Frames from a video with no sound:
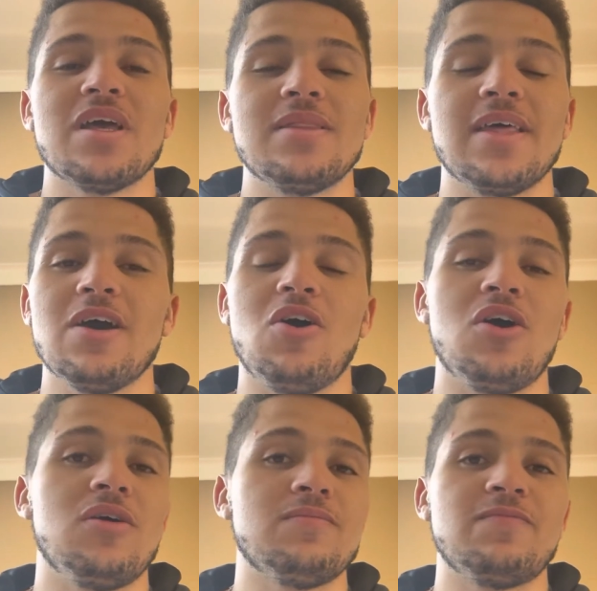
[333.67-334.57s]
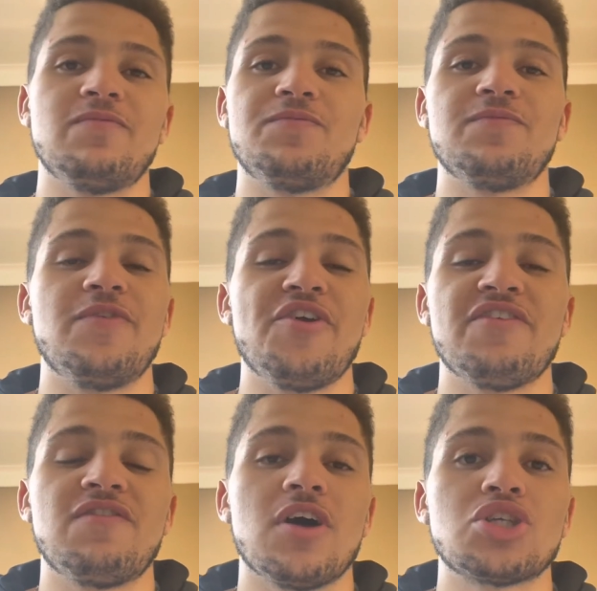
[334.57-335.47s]
They are very
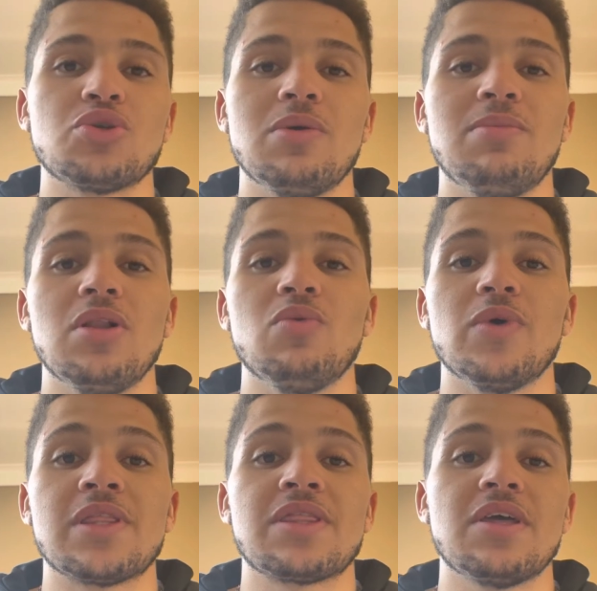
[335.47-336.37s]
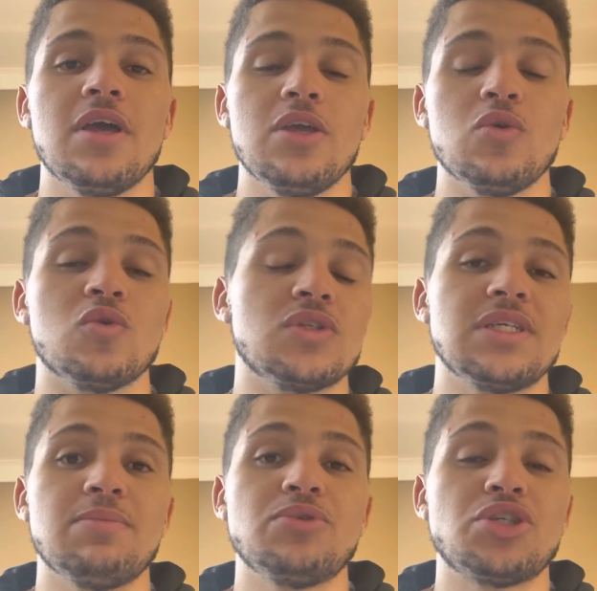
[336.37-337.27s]
fluctuable with your
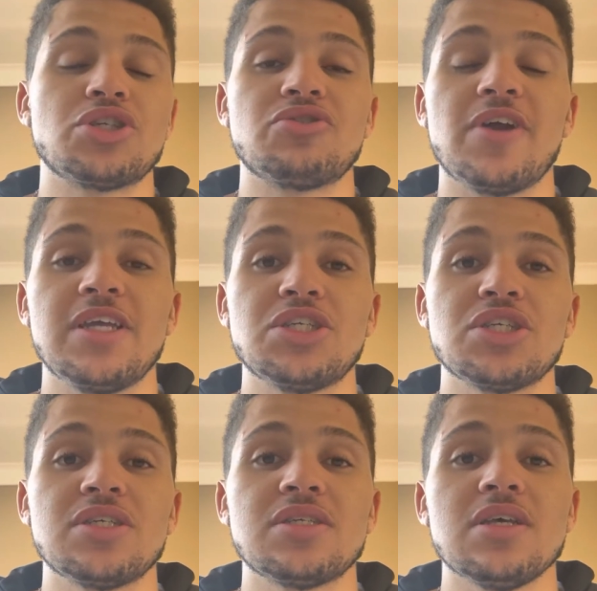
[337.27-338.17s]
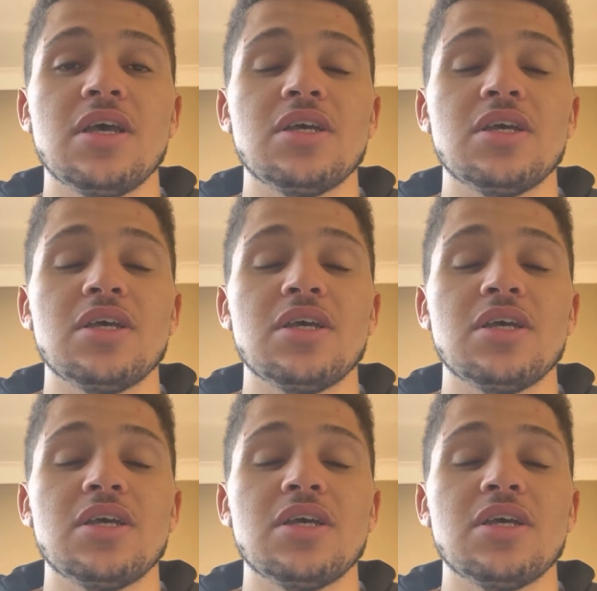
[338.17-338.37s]
temperature ranges,